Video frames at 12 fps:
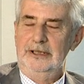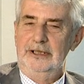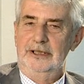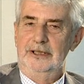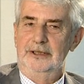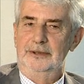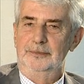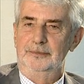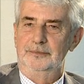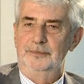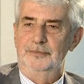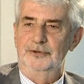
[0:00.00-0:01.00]

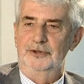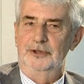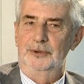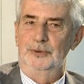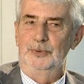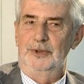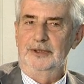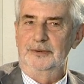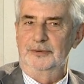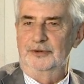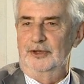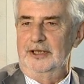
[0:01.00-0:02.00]
So it
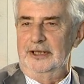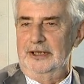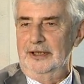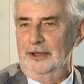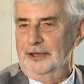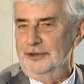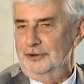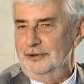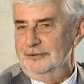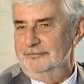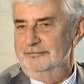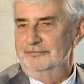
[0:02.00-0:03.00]
was data
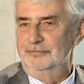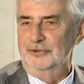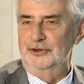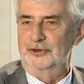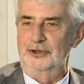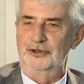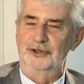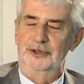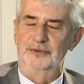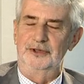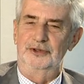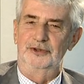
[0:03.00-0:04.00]
collection,
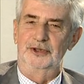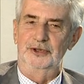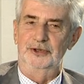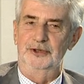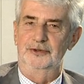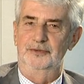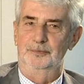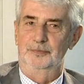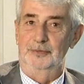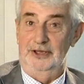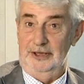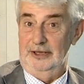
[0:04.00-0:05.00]
solving structures,
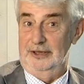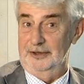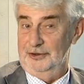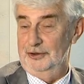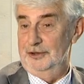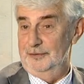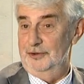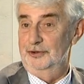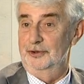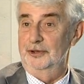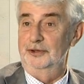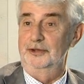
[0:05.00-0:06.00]
particularly service
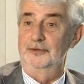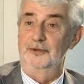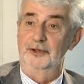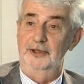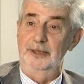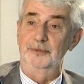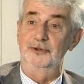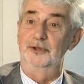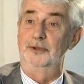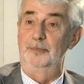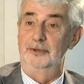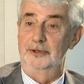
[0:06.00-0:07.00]
structures for the chemistry
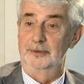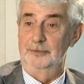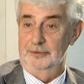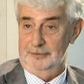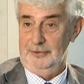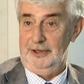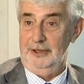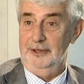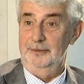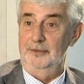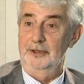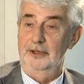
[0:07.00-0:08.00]
department here
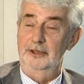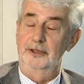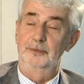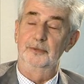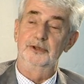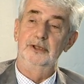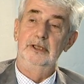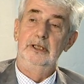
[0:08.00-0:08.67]
in Cambridge.